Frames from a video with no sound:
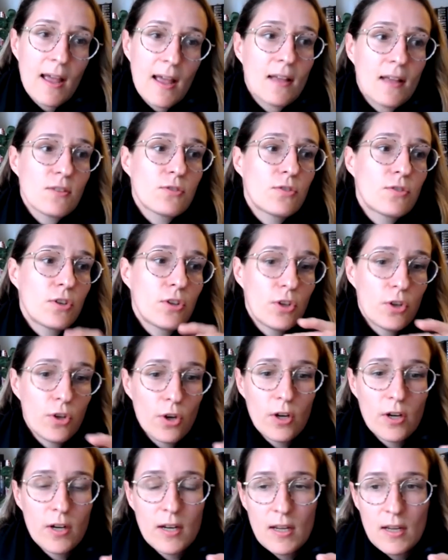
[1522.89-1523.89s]

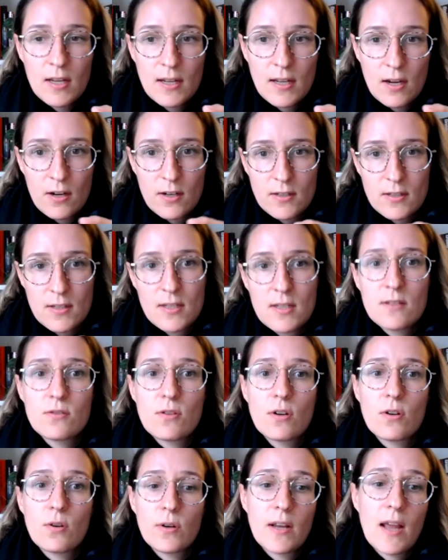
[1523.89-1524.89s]
security guarantees are
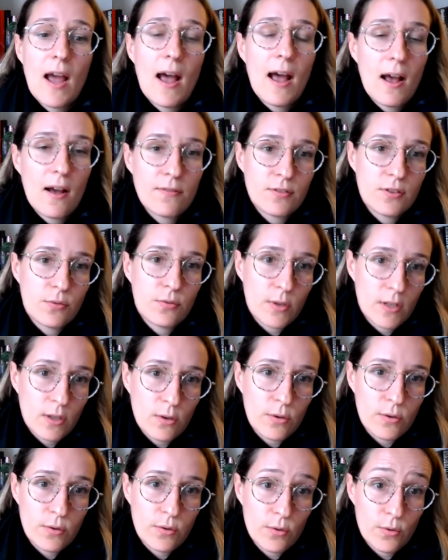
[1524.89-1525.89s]
going to have to
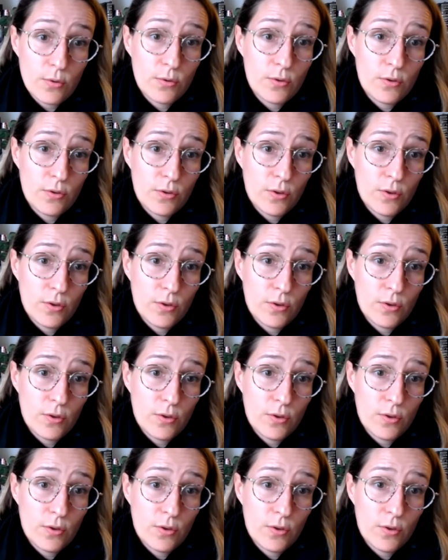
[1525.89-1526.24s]
include